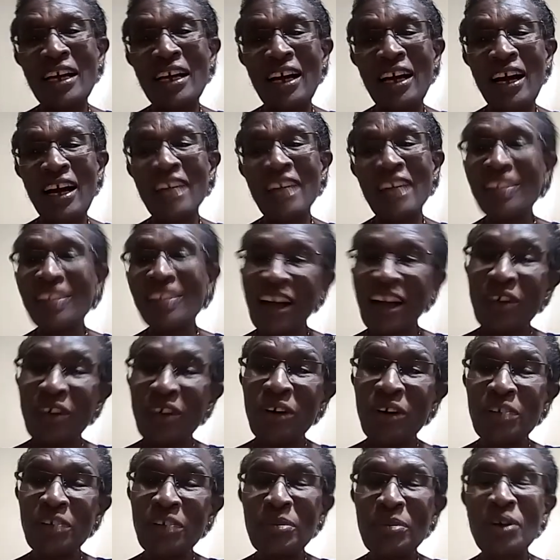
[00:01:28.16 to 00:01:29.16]
I thank
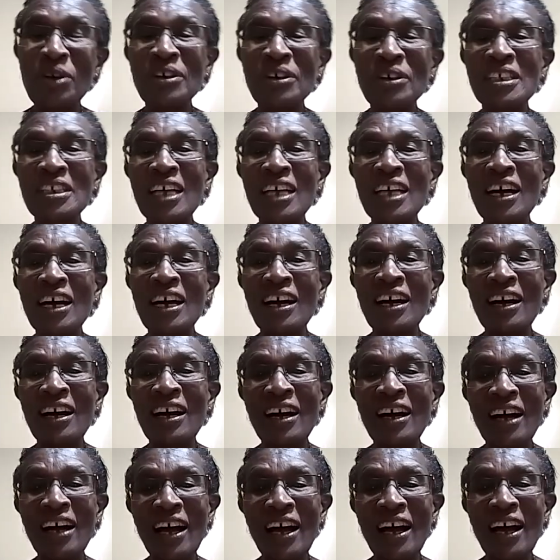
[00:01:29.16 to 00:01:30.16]
God because
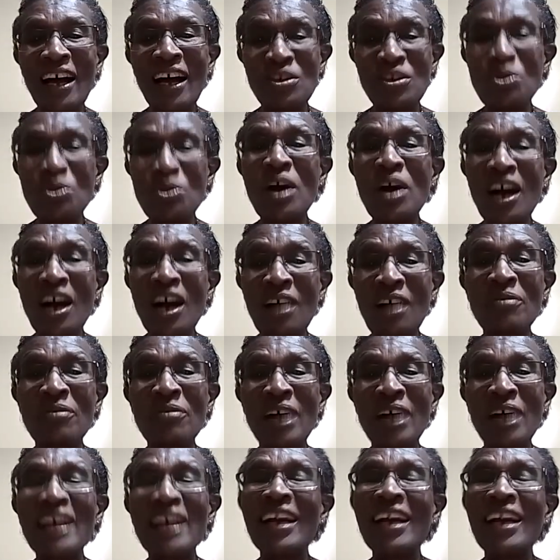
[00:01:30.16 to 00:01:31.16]
I do have
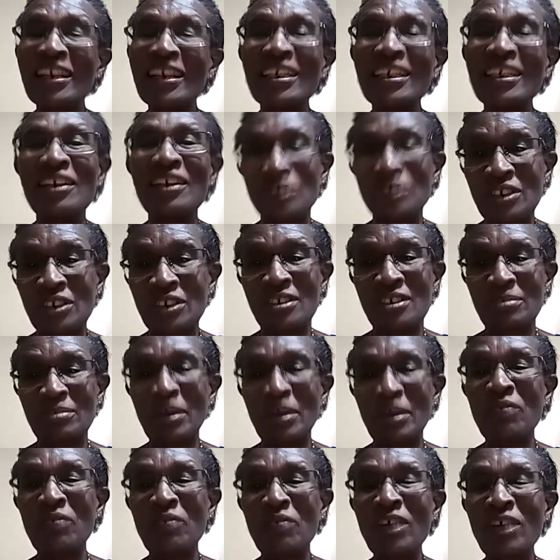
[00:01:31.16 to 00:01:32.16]
an adult.
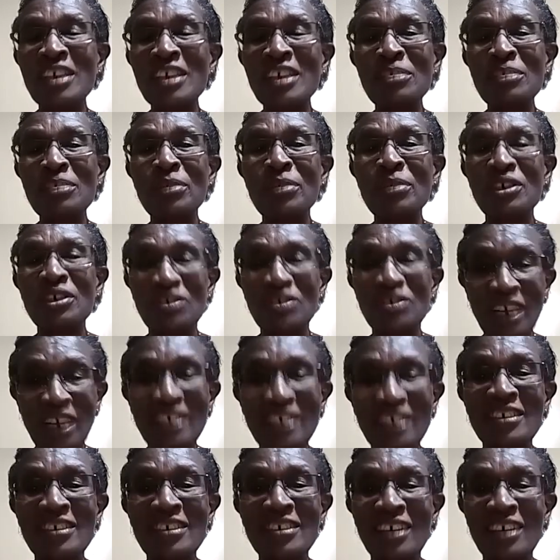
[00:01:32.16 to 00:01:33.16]
My firstborn
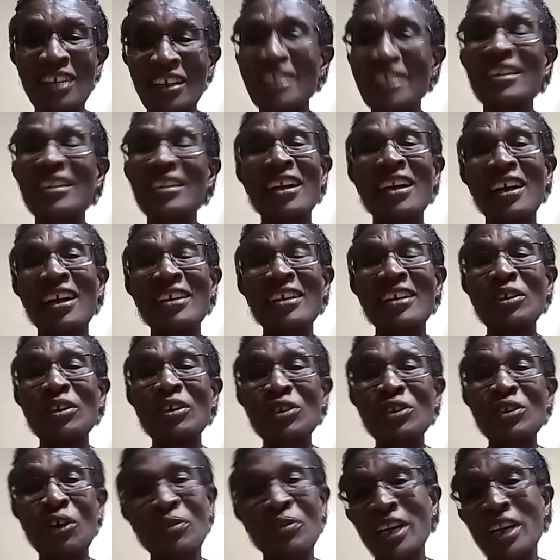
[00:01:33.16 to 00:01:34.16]
grandchild is an adult
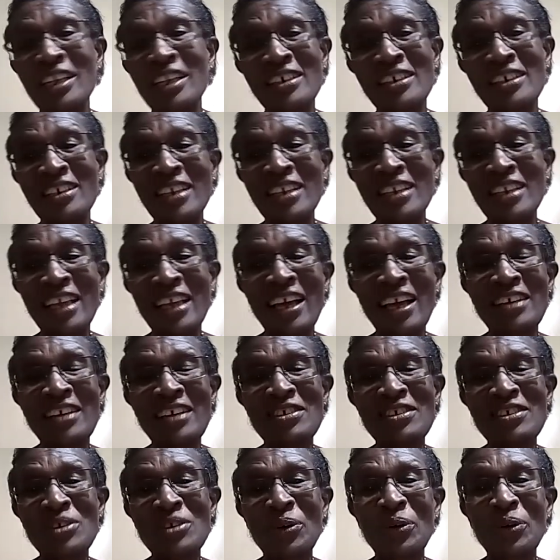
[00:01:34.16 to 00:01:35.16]
of 19 years.
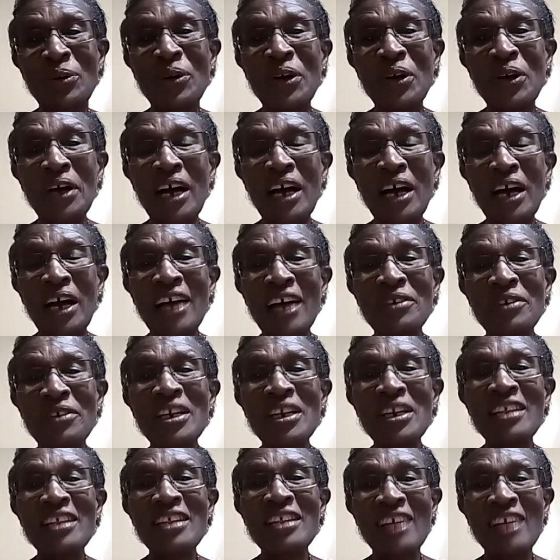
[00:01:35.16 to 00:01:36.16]
So I really
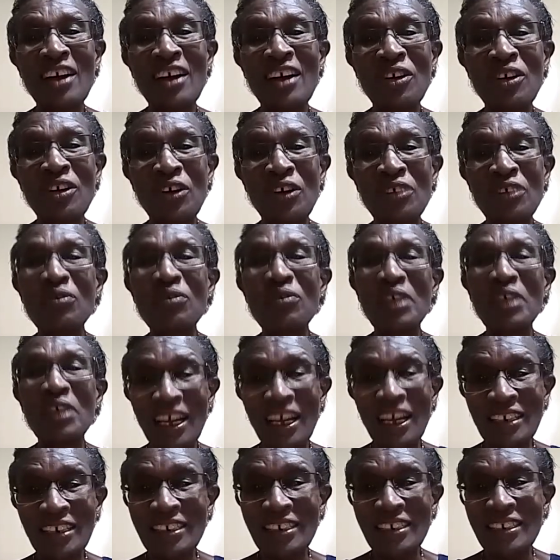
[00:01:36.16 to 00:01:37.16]
thank God for
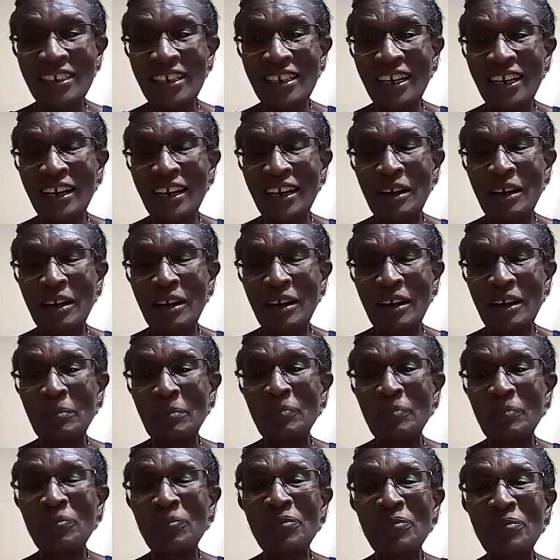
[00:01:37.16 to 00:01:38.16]
that.
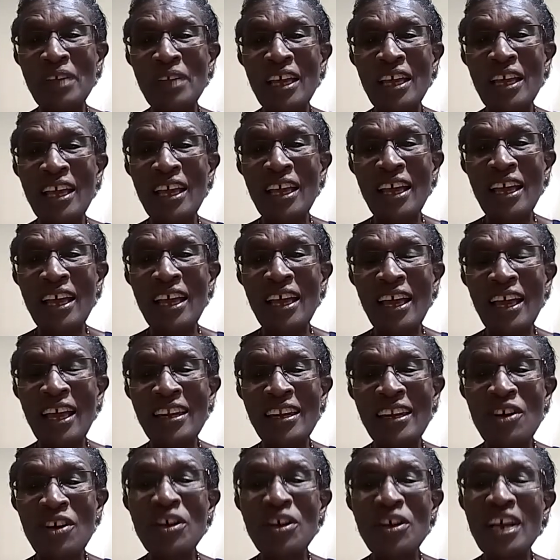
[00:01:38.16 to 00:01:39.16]
And
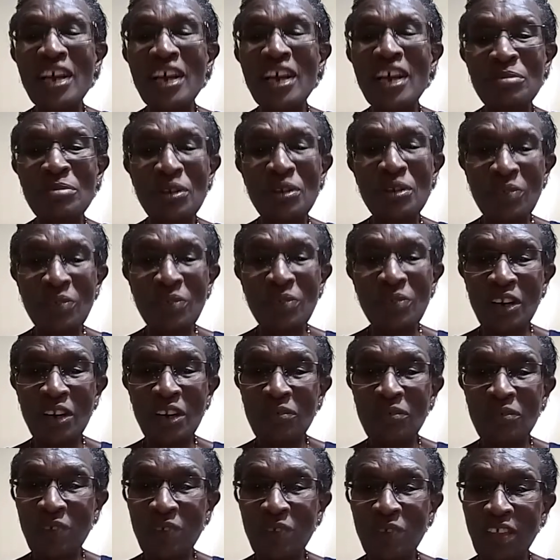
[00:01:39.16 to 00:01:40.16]
God has been very
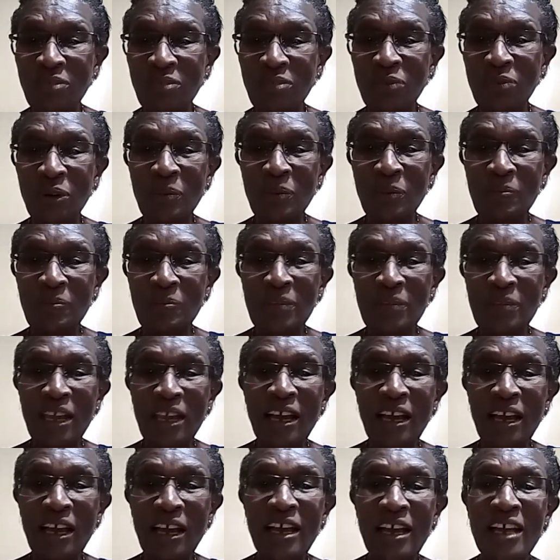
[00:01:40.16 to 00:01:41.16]
faithful.
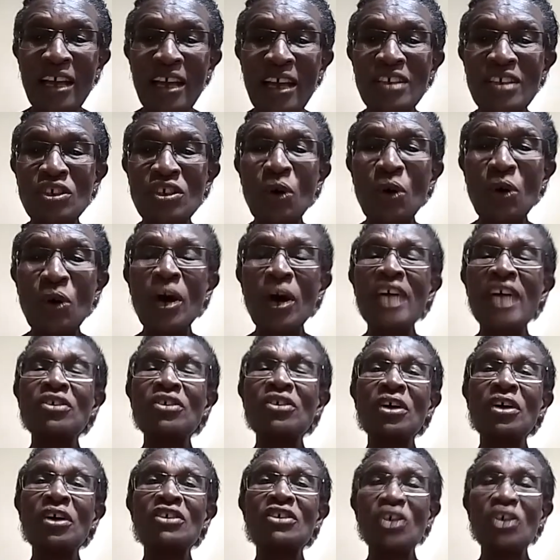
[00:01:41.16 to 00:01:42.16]
So I joined
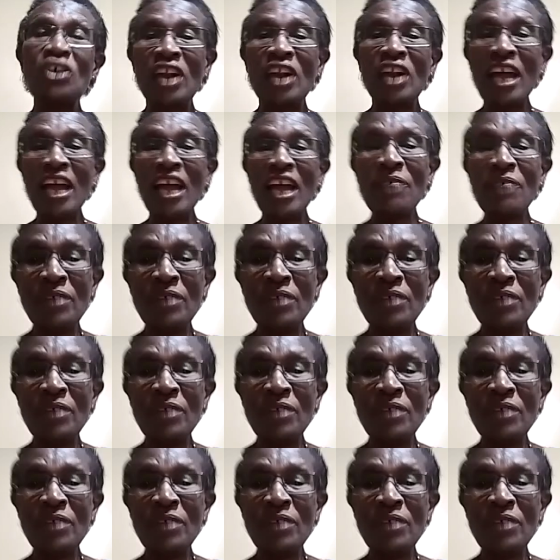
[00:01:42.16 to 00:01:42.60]
Neolife in